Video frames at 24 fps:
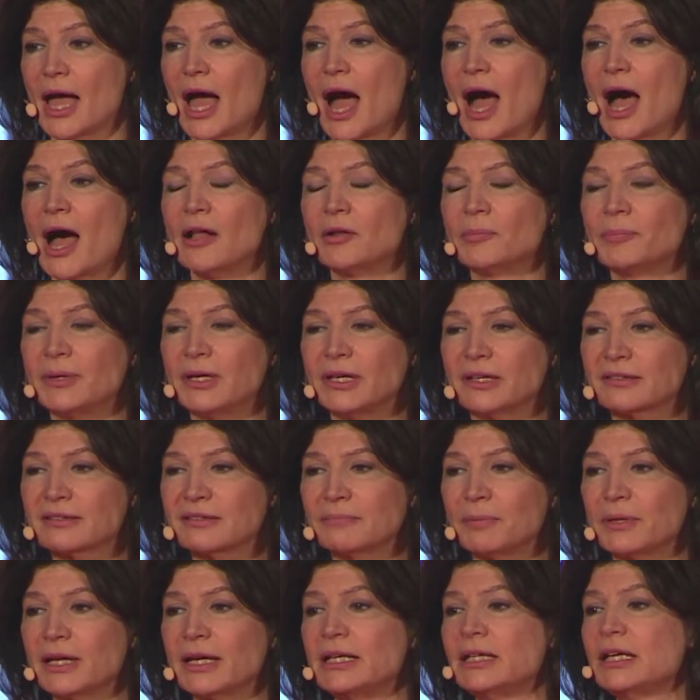I'll be
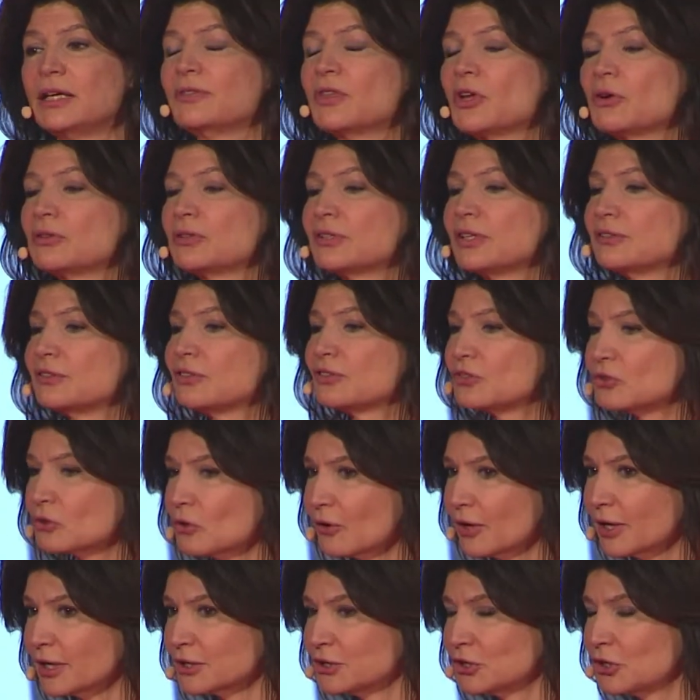explaining those
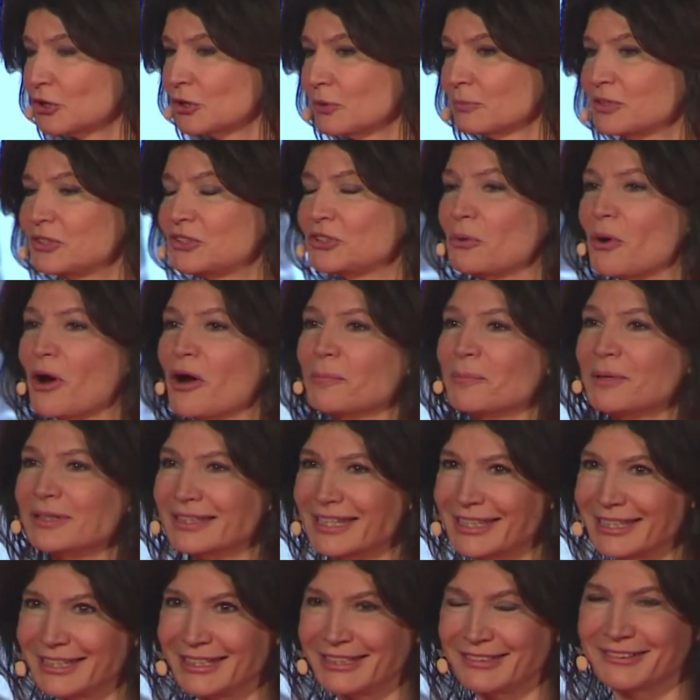historic terms to our
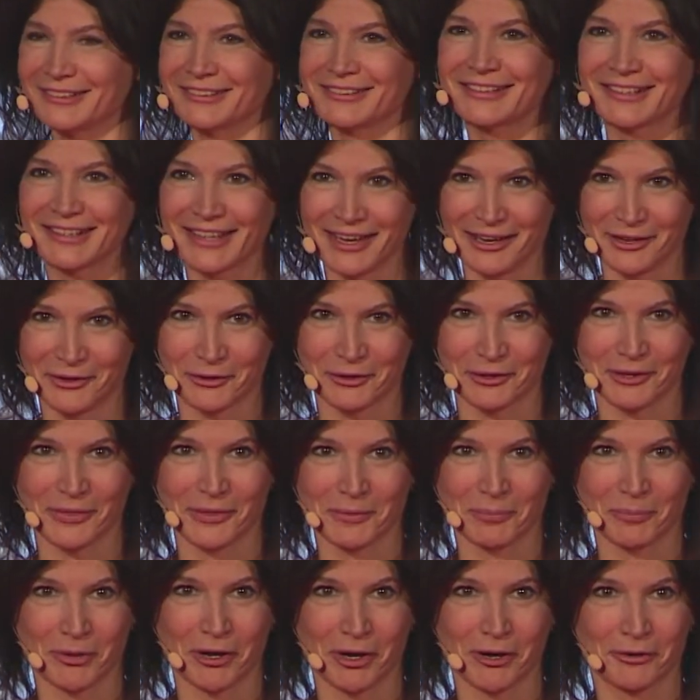millennials later in the
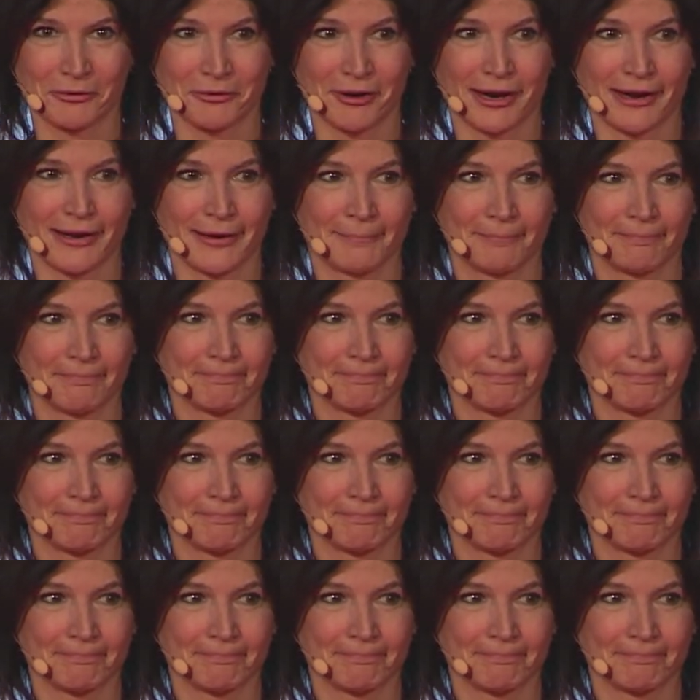program.